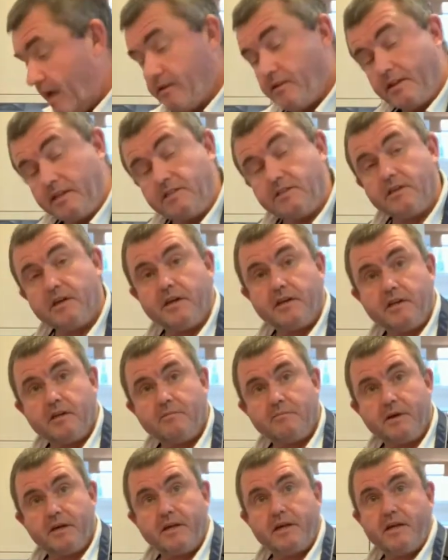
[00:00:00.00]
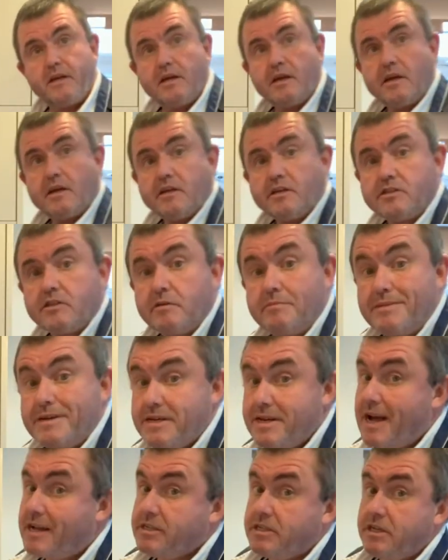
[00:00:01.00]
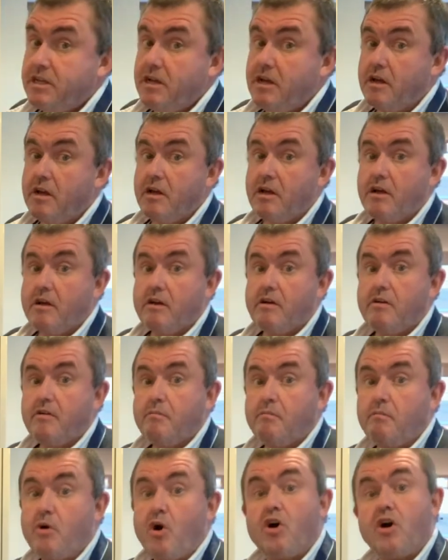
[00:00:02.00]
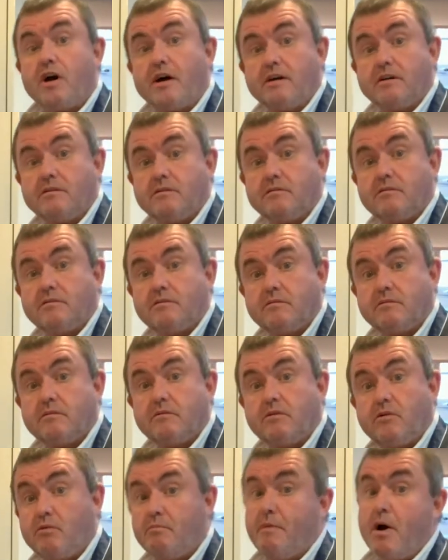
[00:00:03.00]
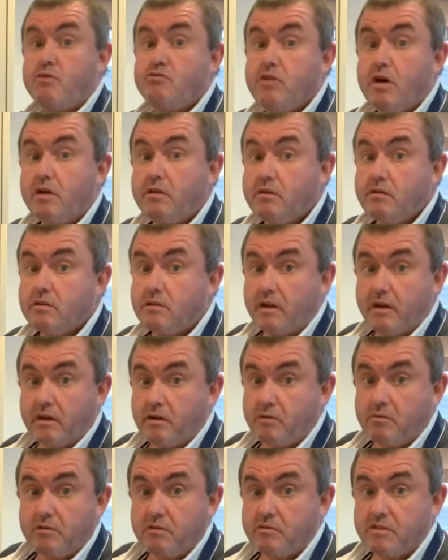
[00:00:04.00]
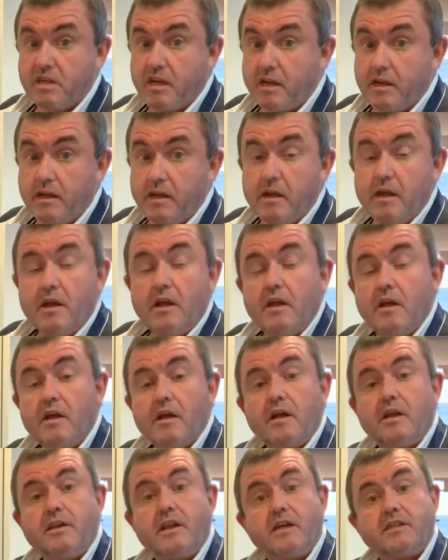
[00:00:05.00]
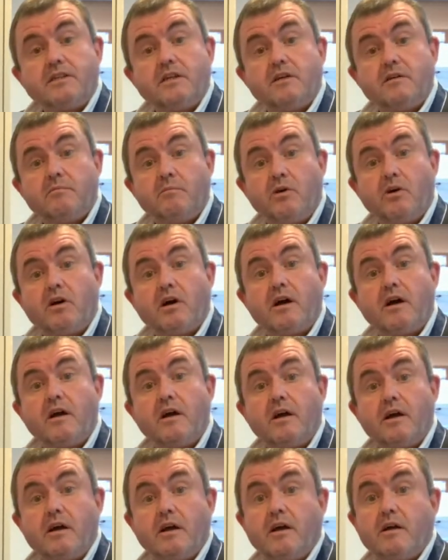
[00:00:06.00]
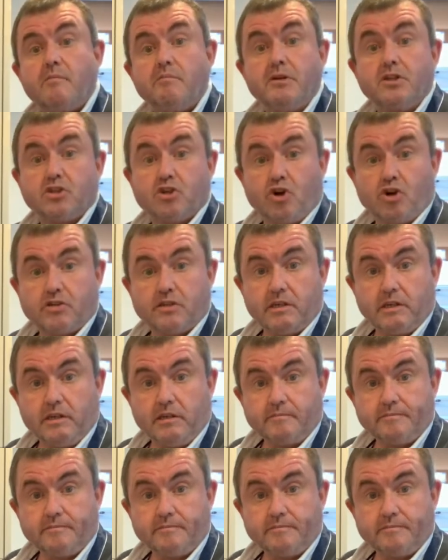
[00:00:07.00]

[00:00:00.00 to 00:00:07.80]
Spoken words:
these are going to be some nutty mocha, or mocha, I don't know how you want to say it, Nutty Mocha Biscotti.